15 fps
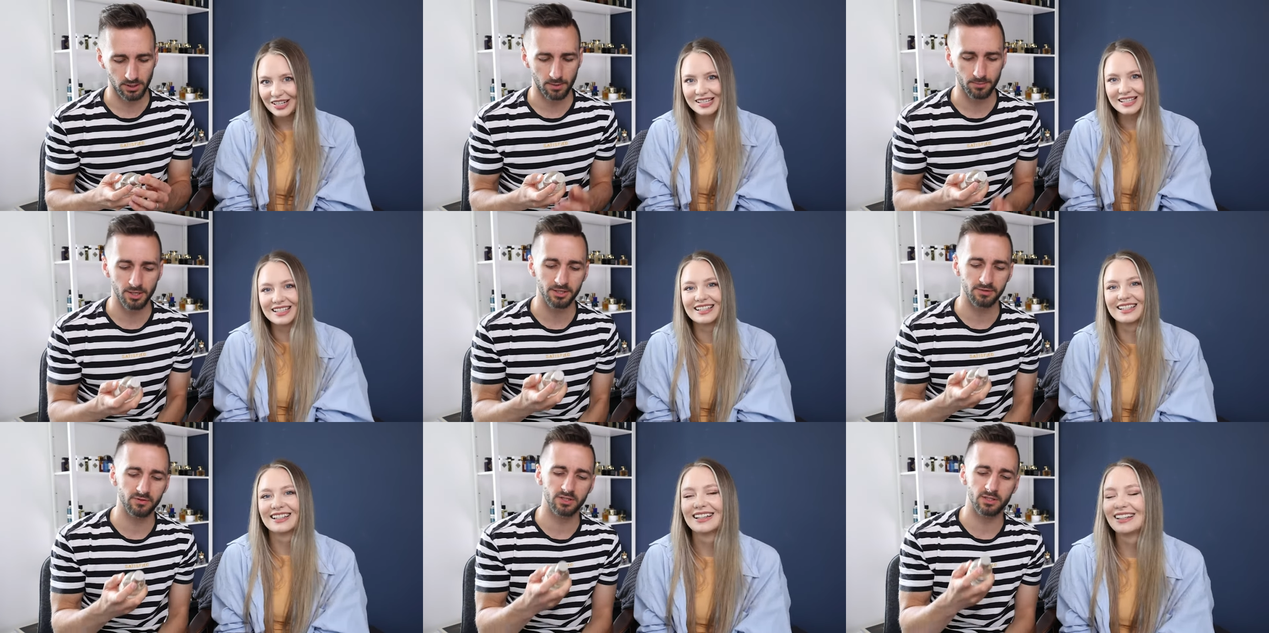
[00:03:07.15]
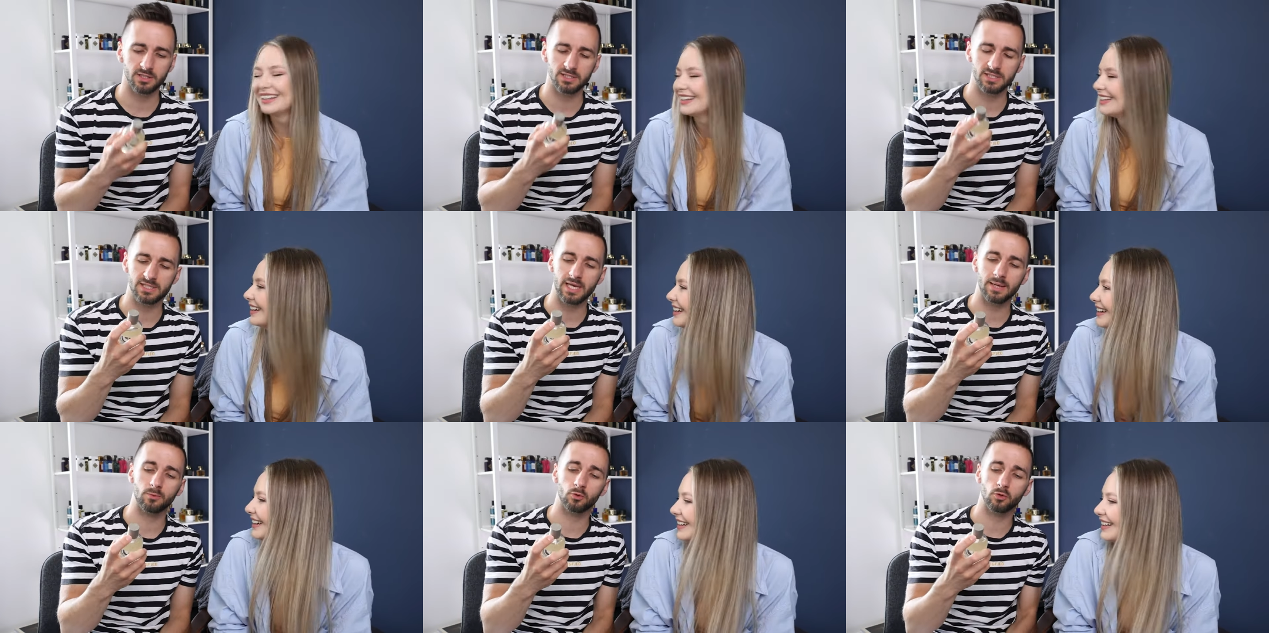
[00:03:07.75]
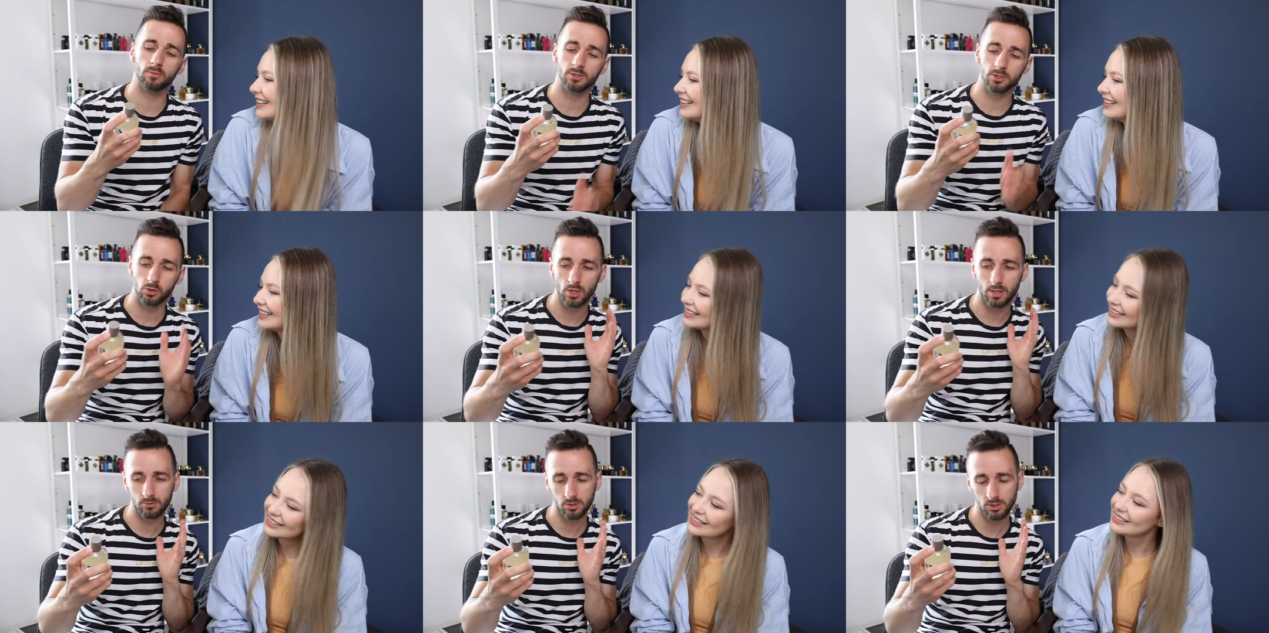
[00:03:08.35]
Speaker 1: Yeah, I'm not even in the same room as
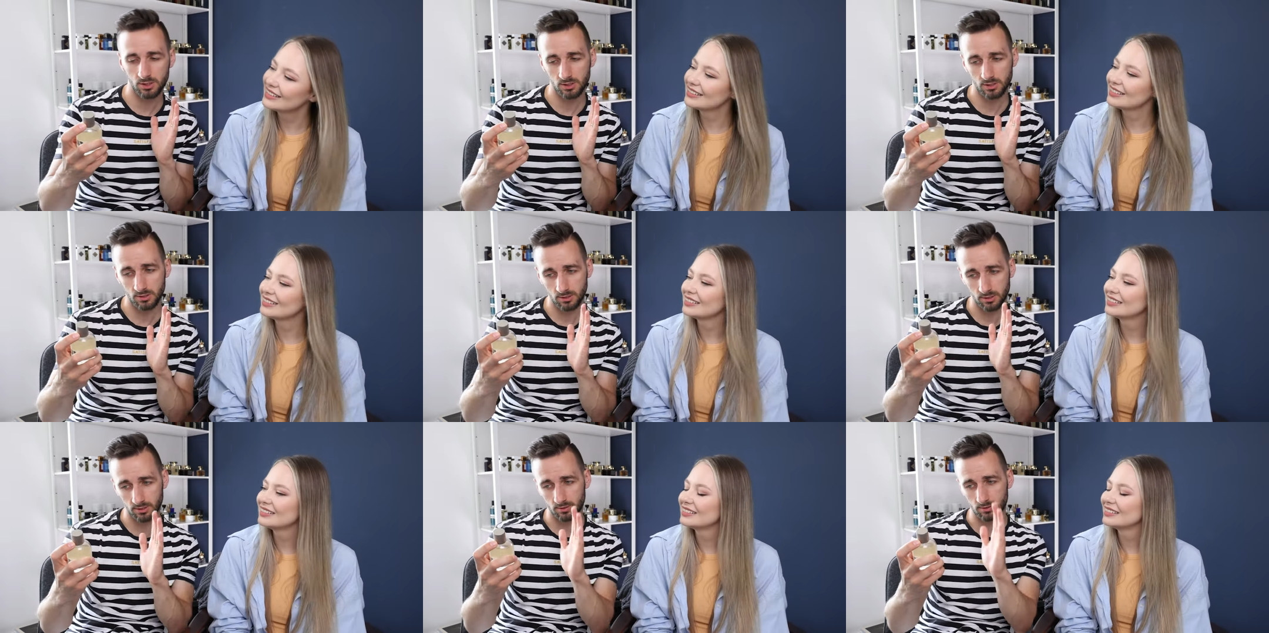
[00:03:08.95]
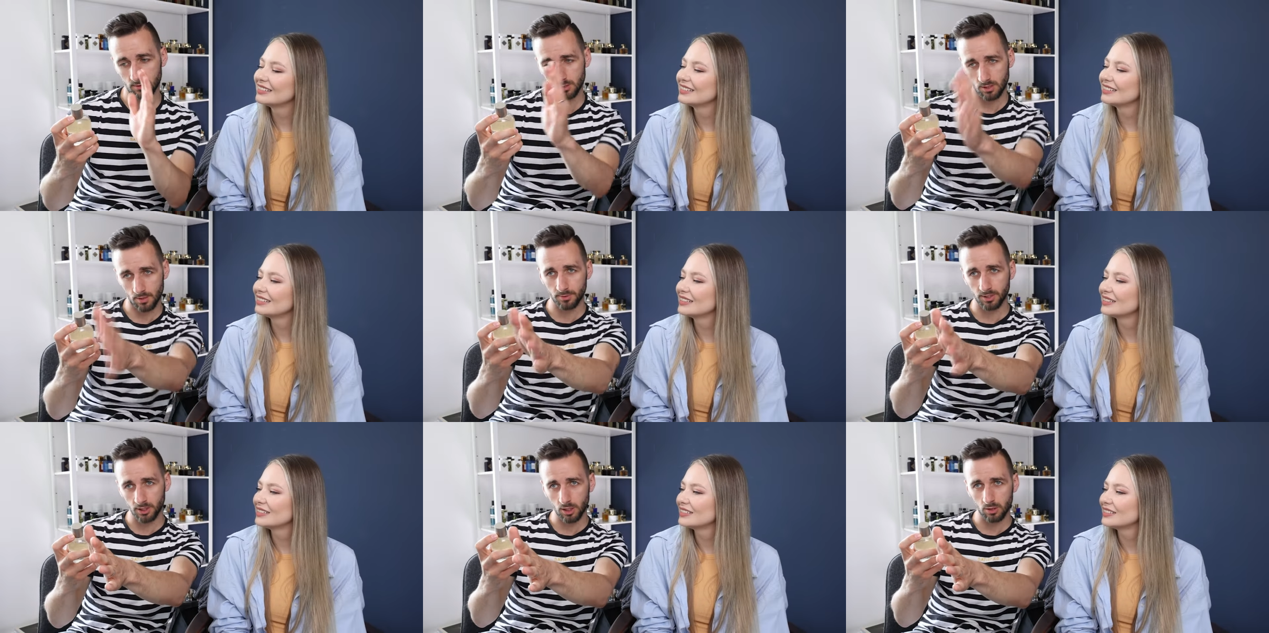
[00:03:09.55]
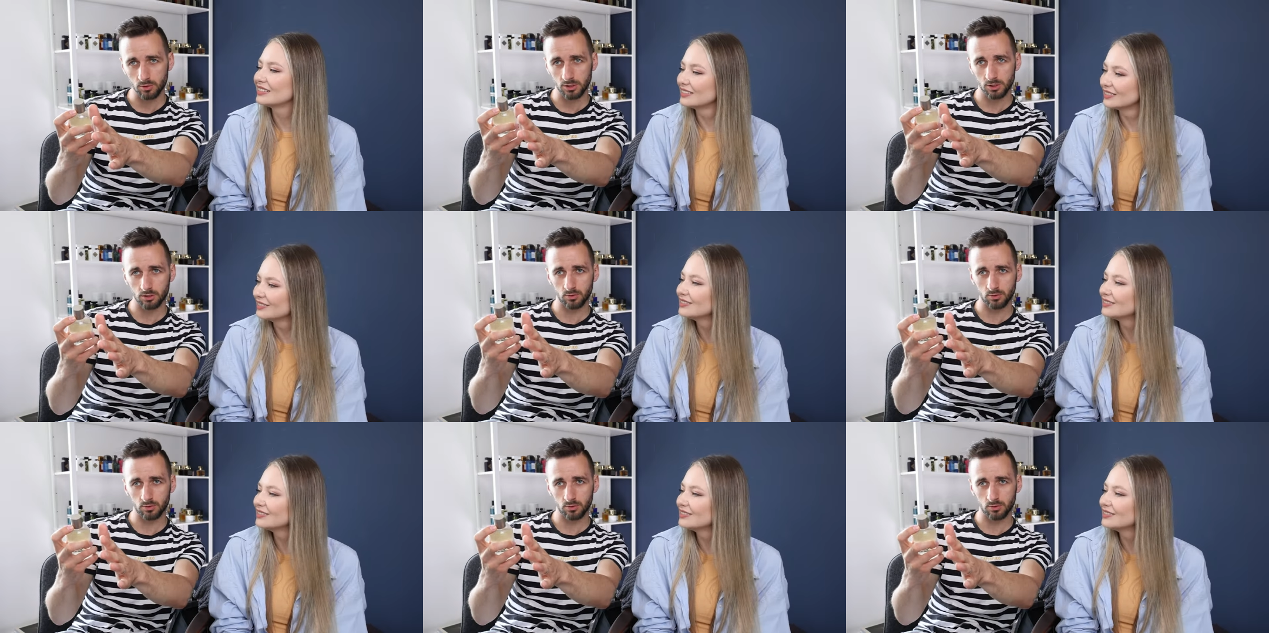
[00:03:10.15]
you. I'm just coming closer